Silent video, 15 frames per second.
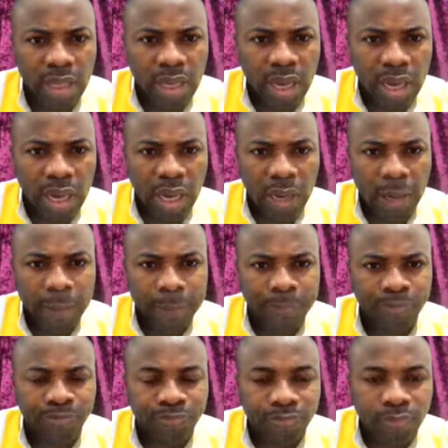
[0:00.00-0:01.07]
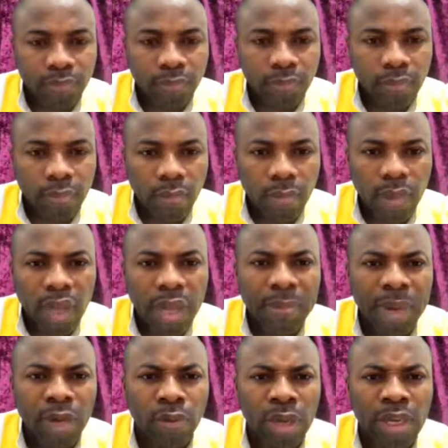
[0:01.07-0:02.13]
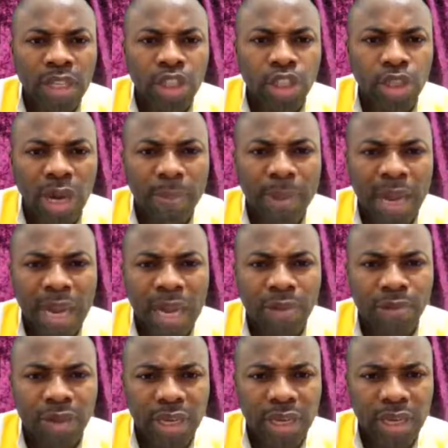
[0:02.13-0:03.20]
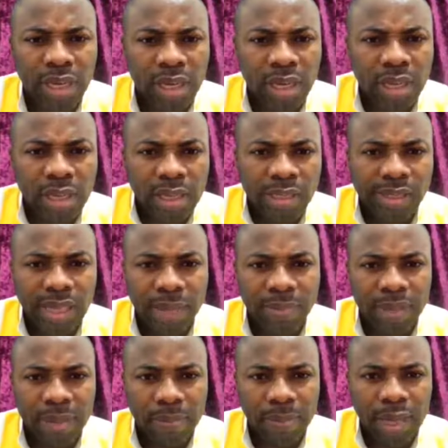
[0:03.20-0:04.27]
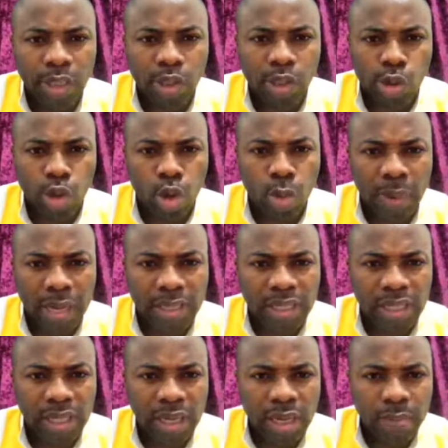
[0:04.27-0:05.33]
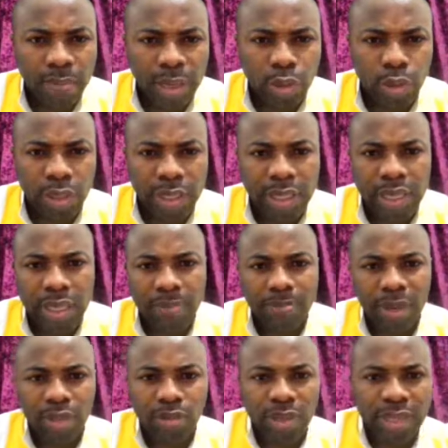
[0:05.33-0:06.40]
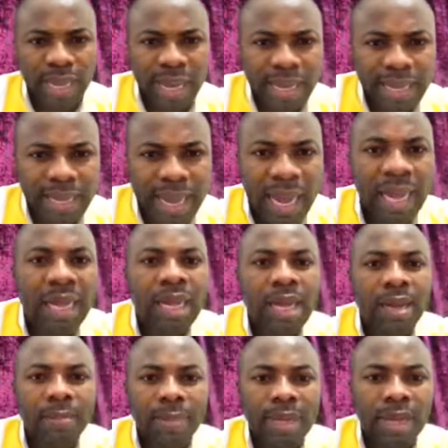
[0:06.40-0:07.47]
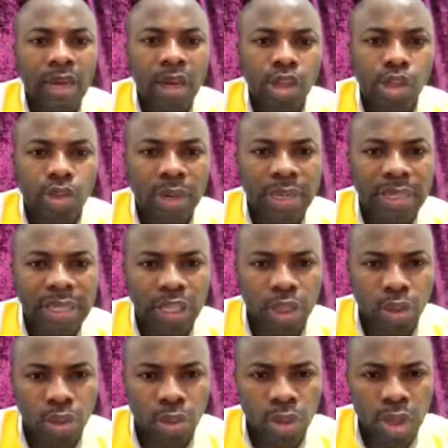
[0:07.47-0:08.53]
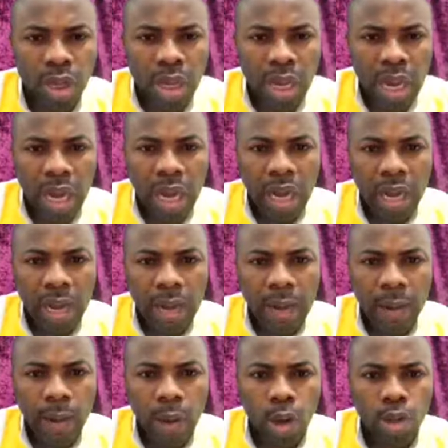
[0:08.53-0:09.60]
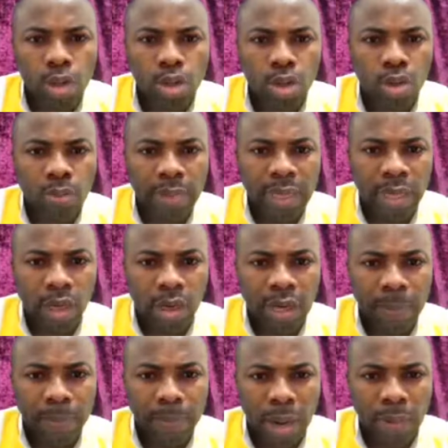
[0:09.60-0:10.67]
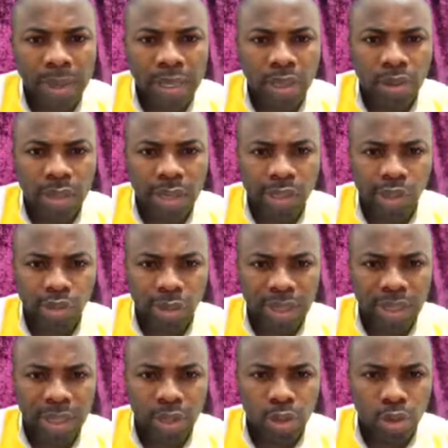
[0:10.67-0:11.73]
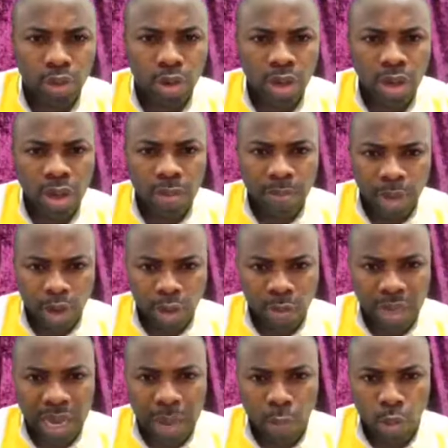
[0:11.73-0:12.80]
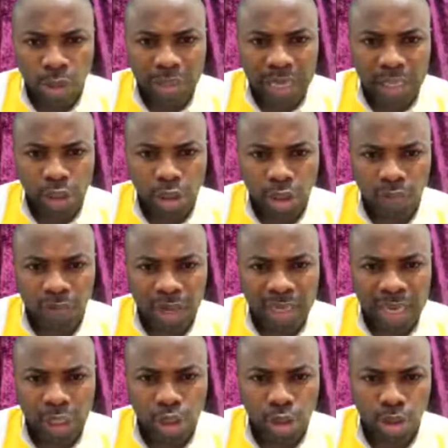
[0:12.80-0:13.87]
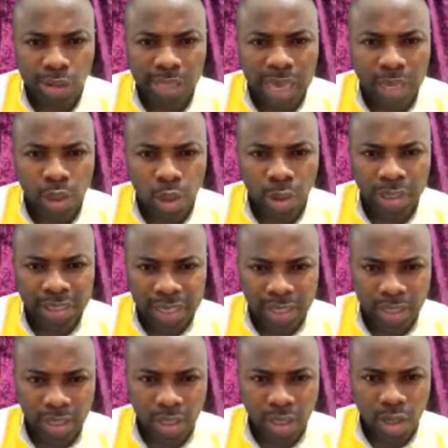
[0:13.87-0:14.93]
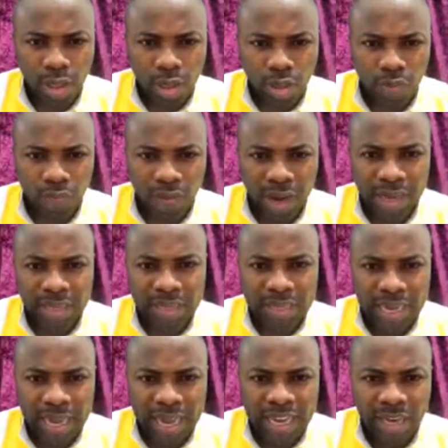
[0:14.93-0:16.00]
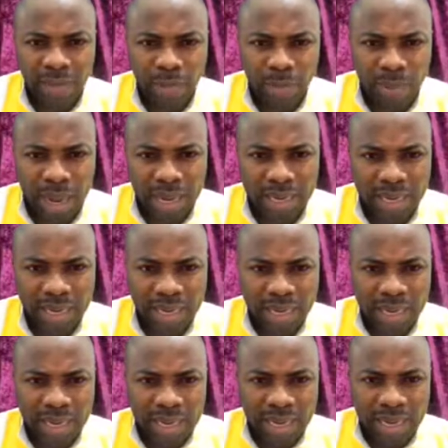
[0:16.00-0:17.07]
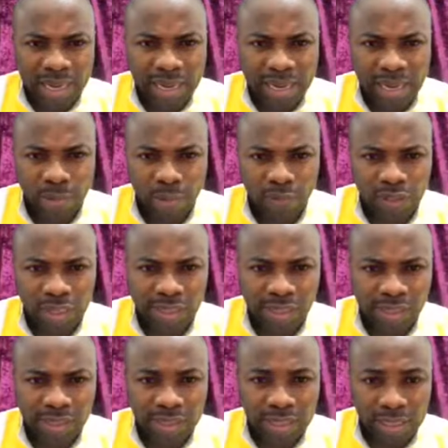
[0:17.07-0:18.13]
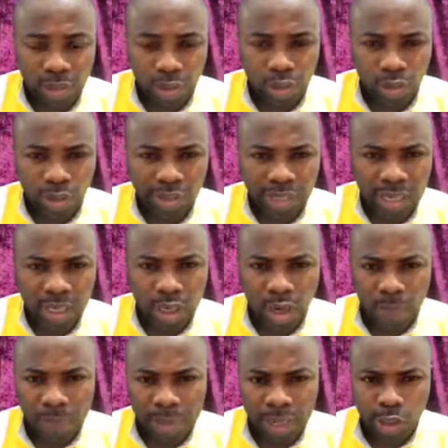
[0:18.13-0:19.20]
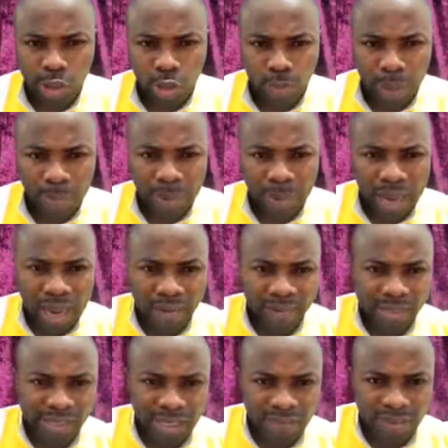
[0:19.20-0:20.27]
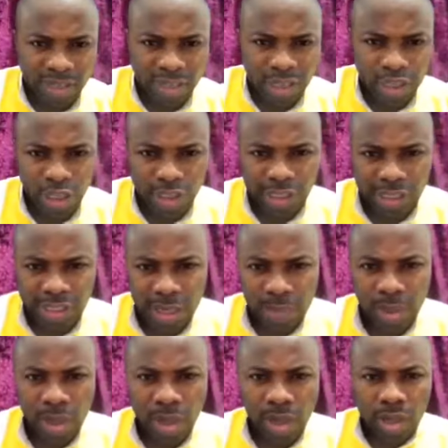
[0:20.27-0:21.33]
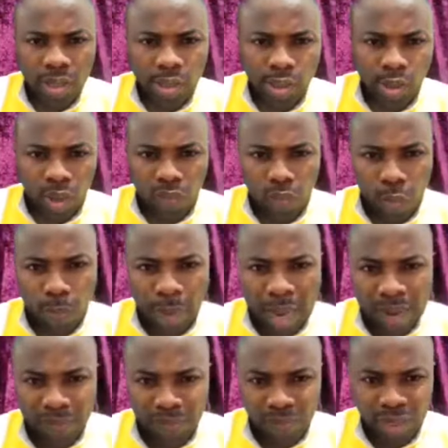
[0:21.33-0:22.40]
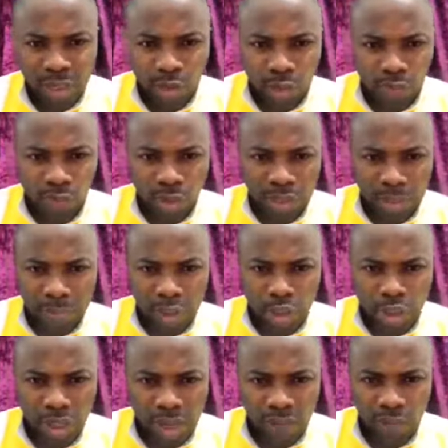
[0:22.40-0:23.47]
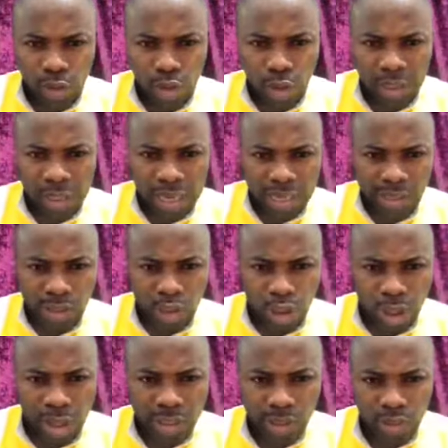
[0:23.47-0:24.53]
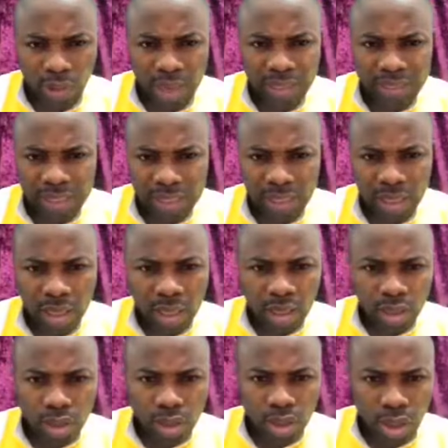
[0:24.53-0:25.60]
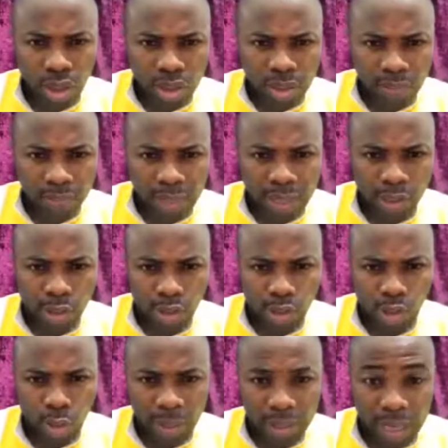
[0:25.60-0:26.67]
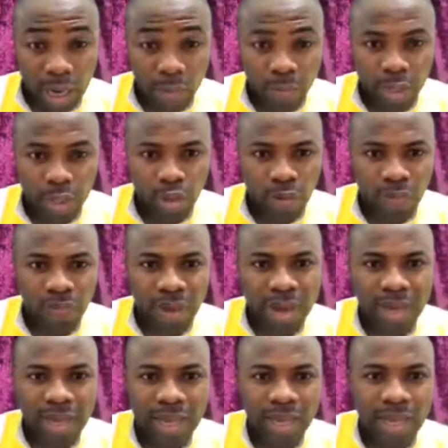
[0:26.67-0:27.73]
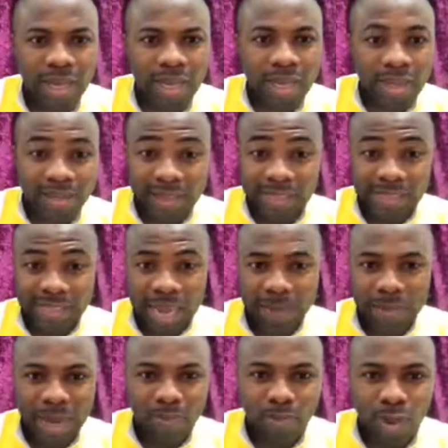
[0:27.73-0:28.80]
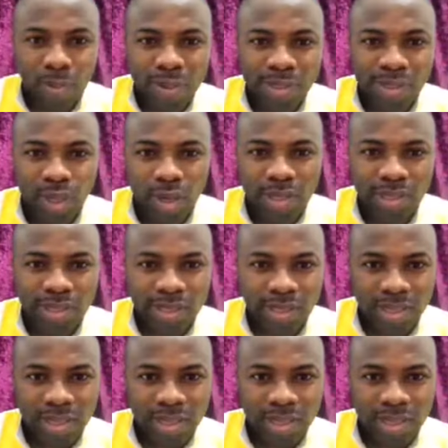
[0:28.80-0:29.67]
Um, Manuel Inshraba MP, the same thing. Bless you so much. Patrick, Patrick, Anika, may the Lord strengthen you. Uh, Odro, may the Lord empower you and strengthen you. May you become Ojashos, fire anointed to fight the enemy back in the name of Jesus. Drew said, God bless you, Papa. I receive it in Jesus' name. Sofo Bafi, Sofo Nyamin for joining us. Joyce Granton, Joy, bless you so much. I'll meet you on Friday. This time, I promise, Joyce.